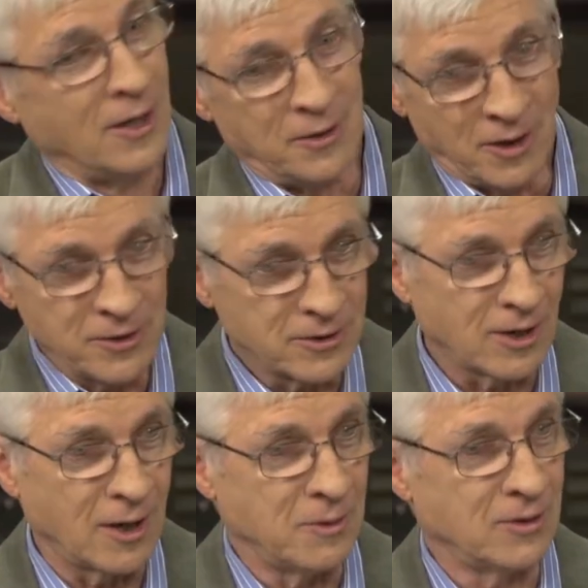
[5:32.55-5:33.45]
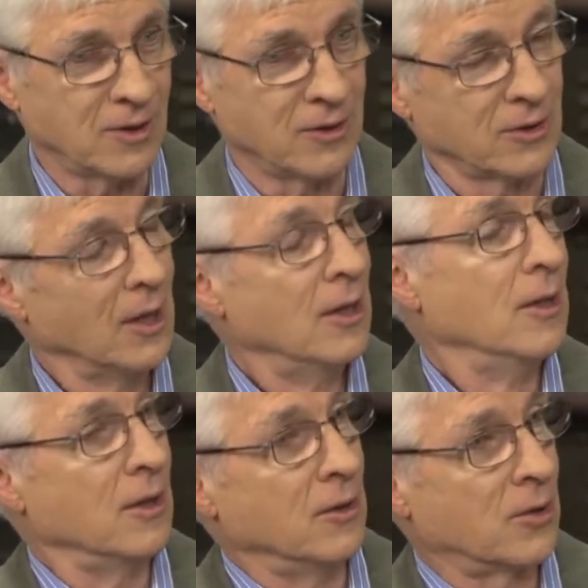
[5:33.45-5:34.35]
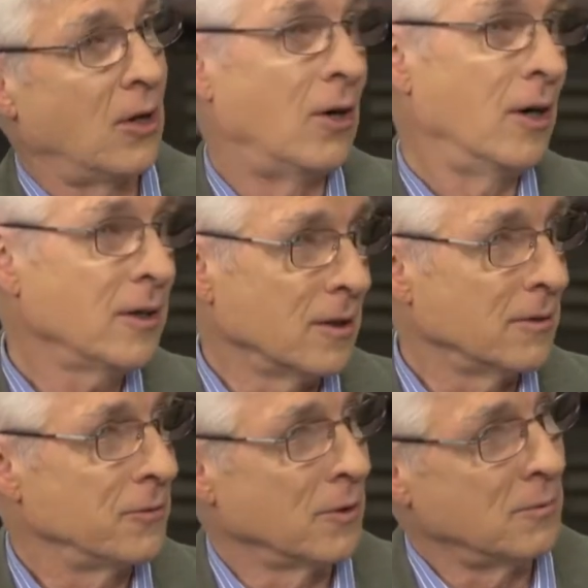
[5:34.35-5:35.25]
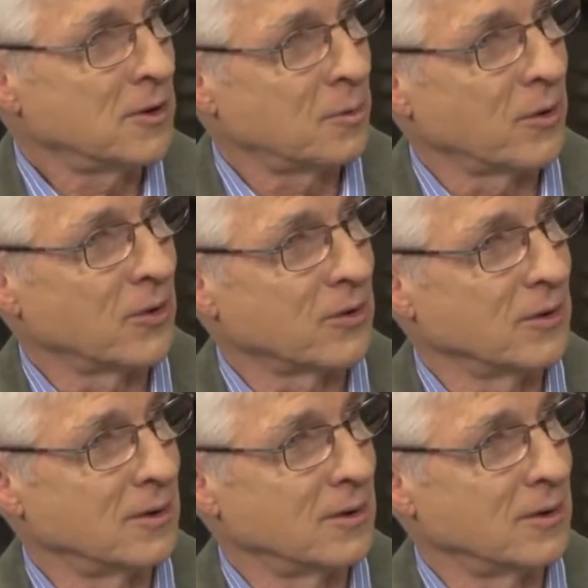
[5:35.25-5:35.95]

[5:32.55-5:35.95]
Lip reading: Another time he says, it's harder for a rich person